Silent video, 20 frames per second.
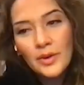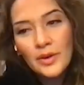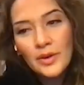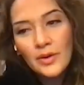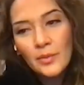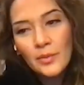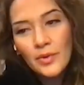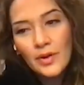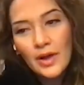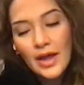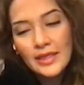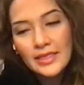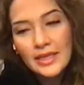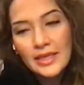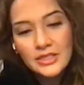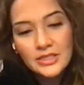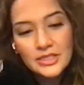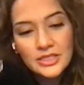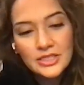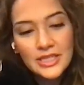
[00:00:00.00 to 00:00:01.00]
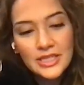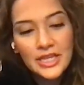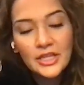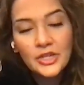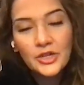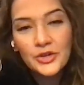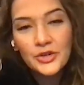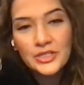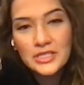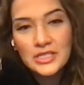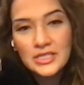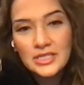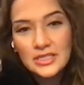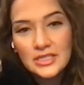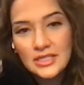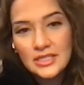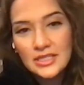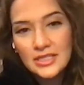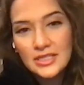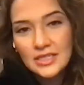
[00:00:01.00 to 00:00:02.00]
we're. I think it's just ignorance.
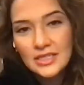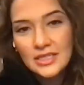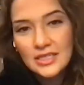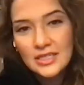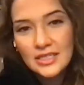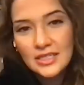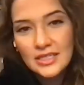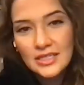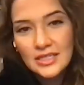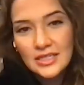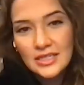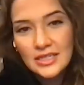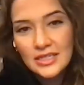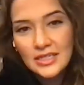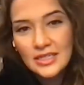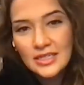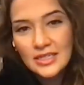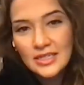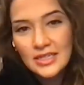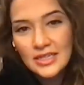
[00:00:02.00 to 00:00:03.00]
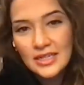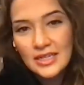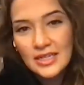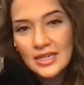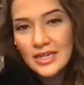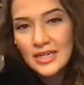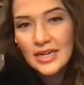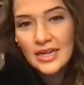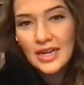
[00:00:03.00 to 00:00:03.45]
Yeah